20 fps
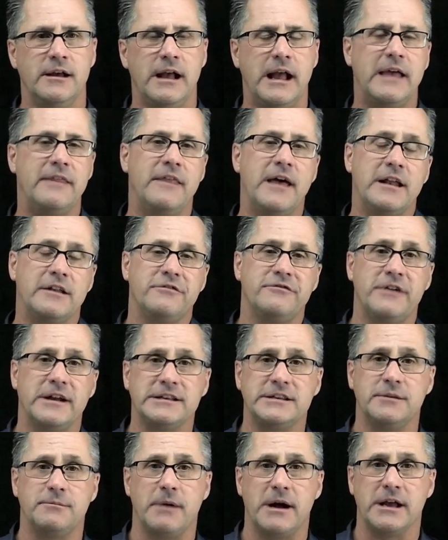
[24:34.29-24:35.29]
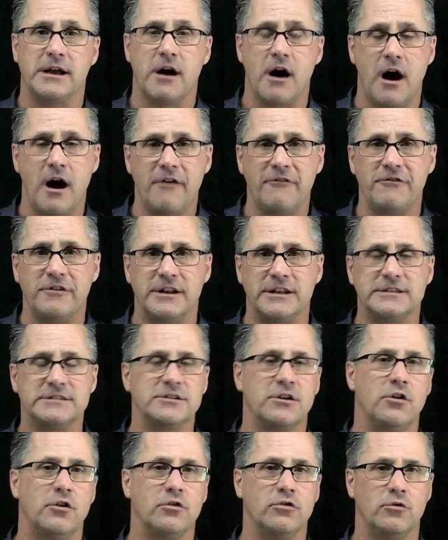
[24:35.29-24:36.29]
and that affected my confidence
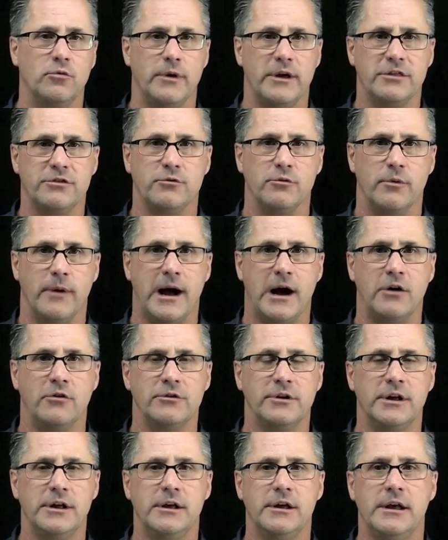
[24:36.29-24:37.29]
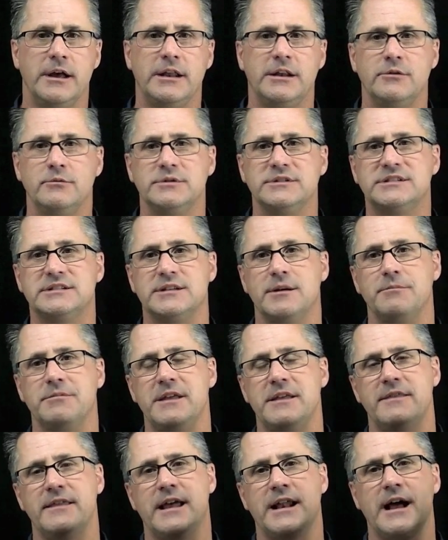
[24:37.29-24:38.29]
all the way throughout, and it was
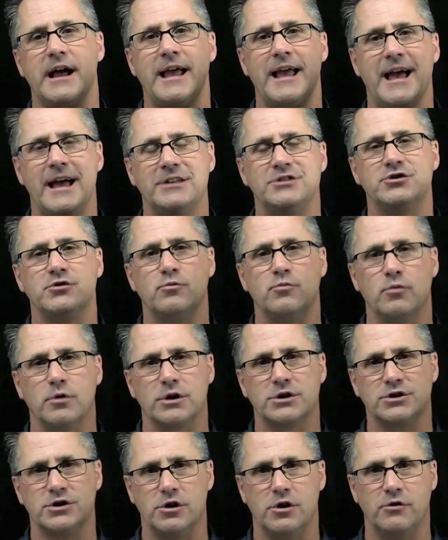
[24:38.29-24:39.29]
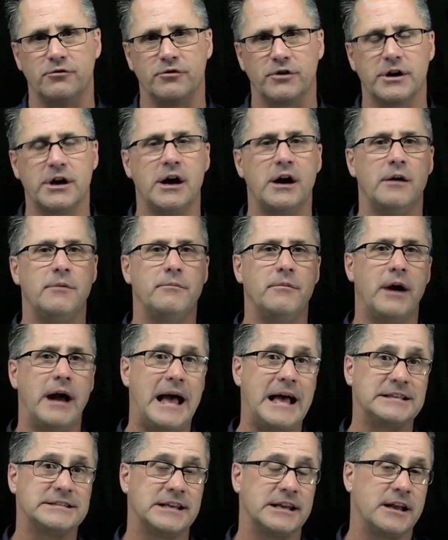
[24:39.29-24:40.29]
something that I had to work to overcome
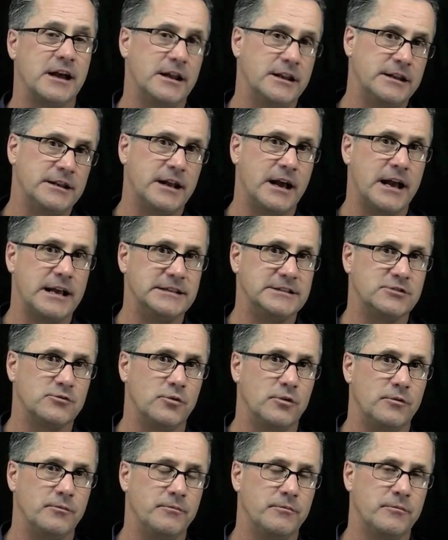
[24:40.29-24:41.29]
as I got into high school.